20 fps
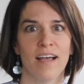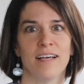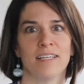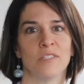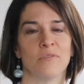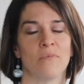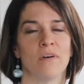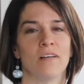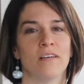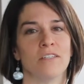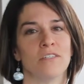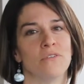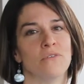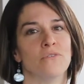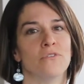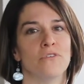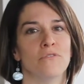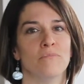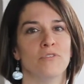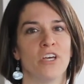as well as
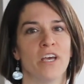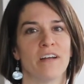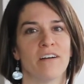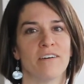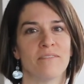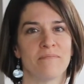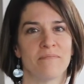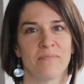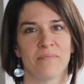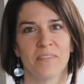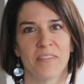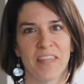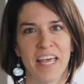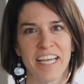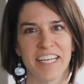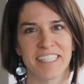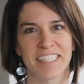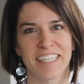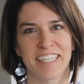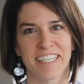YouTube channel.
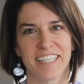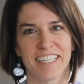Thanks.